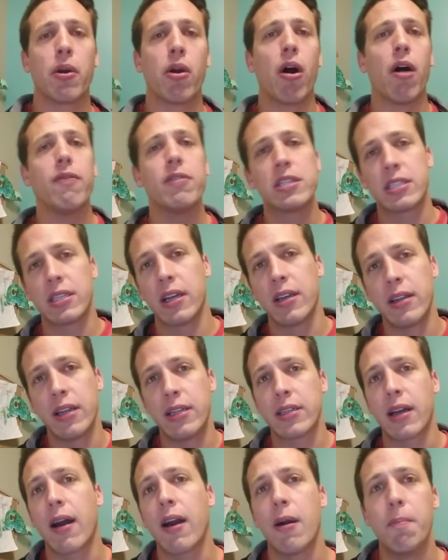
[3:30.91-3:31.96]
And all of a sudden, the
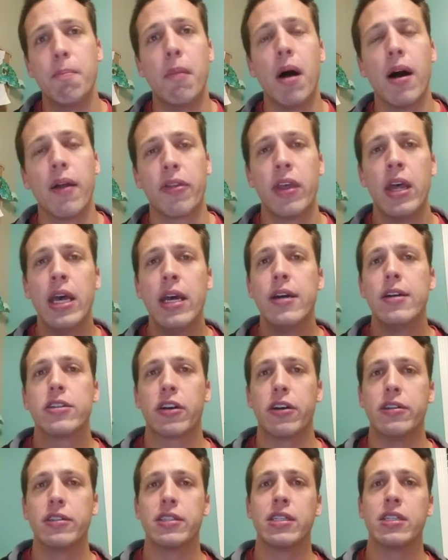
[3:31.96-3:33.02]
entire month
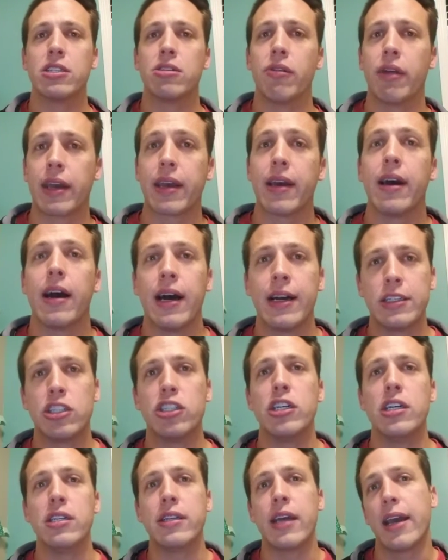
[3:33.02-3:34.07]
turns into like a
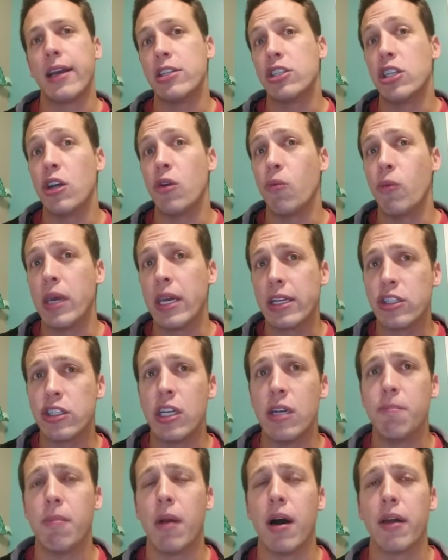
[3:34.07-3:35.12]
cheat day, cheat week,
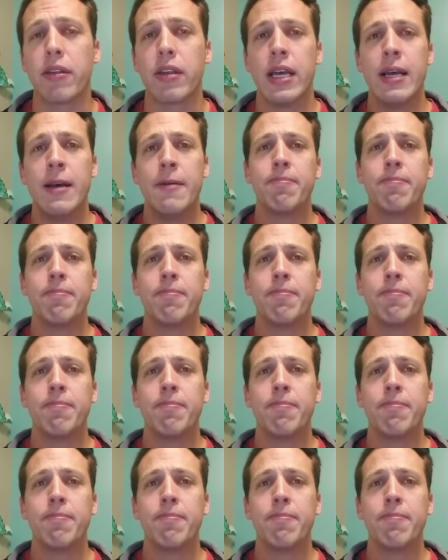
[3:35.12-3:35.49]
cheat month.